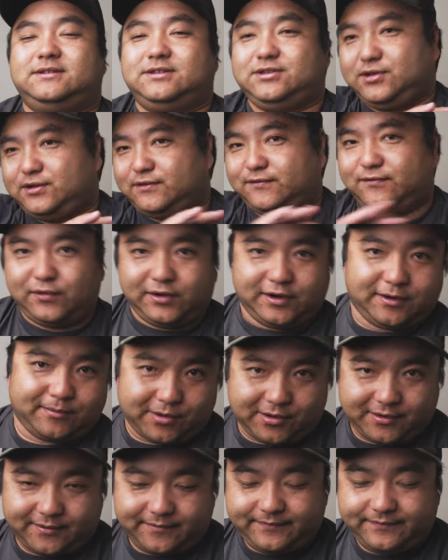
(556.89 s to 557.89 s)
you avoid
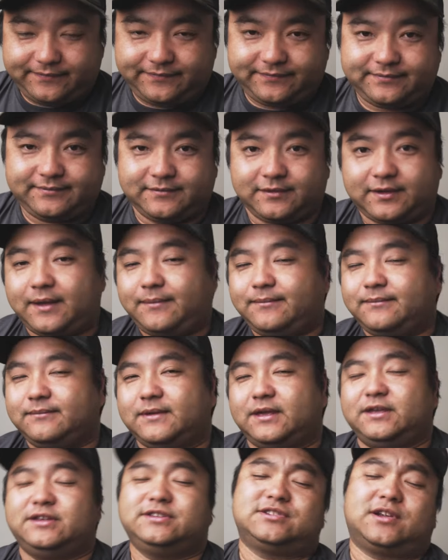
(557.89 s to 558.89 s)
them all. Okay?
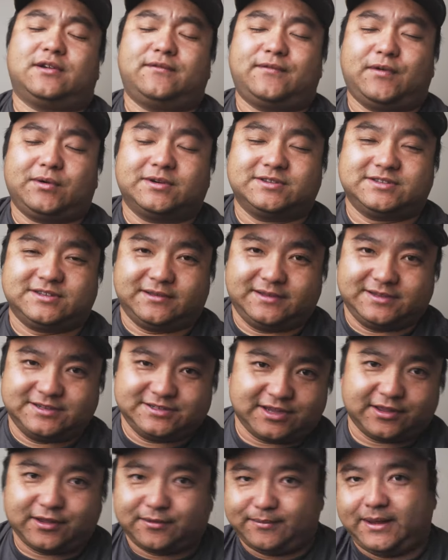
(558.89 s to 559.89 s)
And you start focusing on the
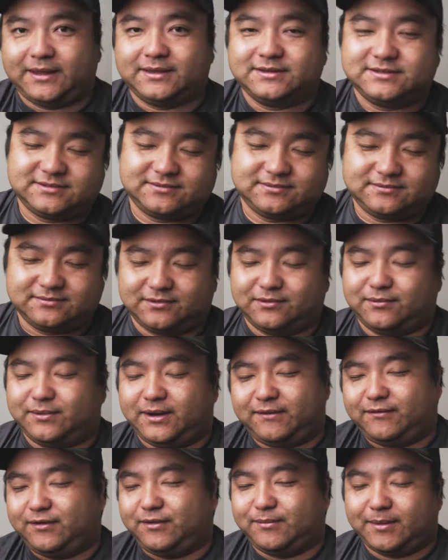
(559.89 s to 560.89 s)
southern banks, or
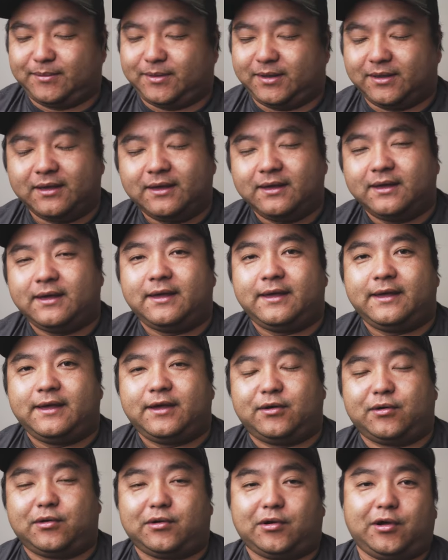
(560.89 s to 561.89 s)
whatever you might be.
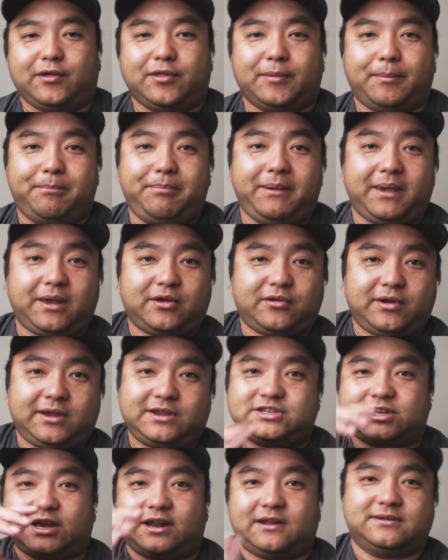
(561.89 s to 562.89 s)
Or all the big
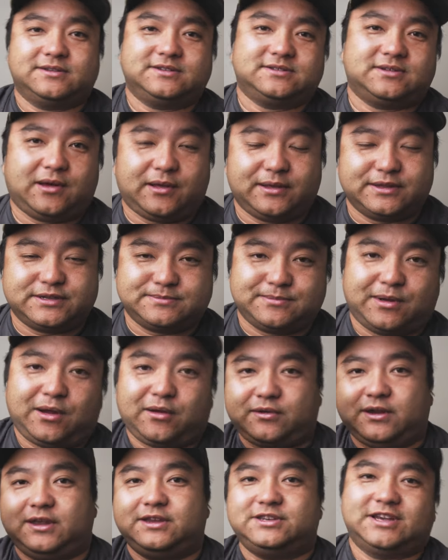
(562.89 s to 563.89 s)
creek channels, all the
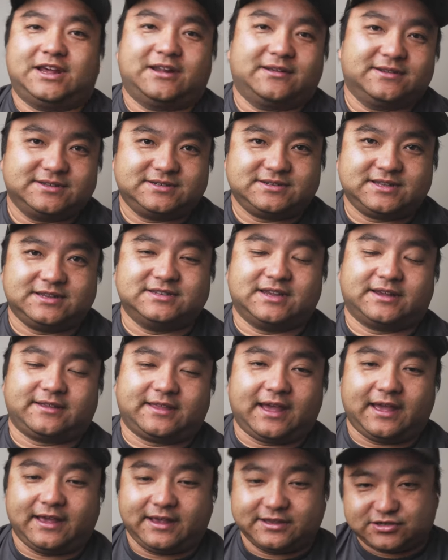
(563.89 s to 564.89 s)
small creek channels, things
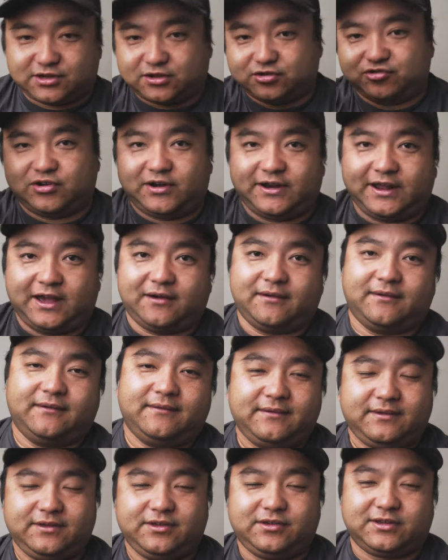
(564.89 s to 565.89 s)
like that. It's all drawn out.
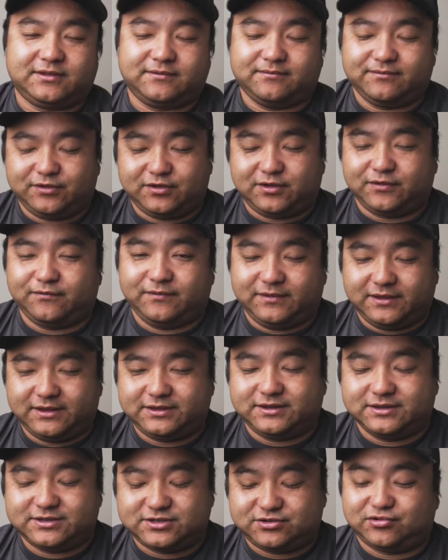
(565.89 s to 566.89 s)

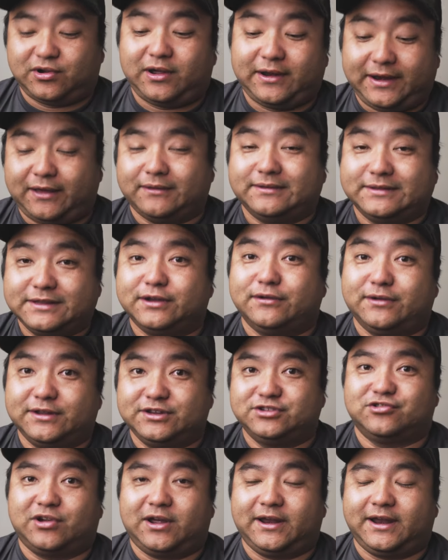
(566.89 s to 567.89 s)
It's drawn out,
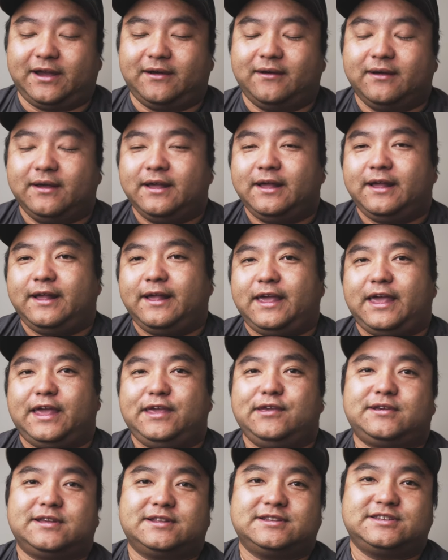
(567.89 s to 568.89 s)
literally drawn out.
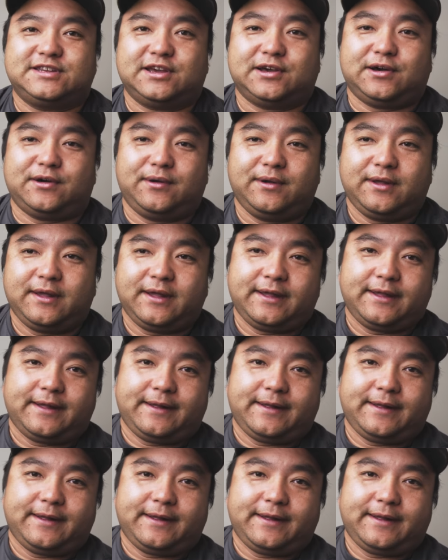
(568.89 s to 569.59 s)
And you can tell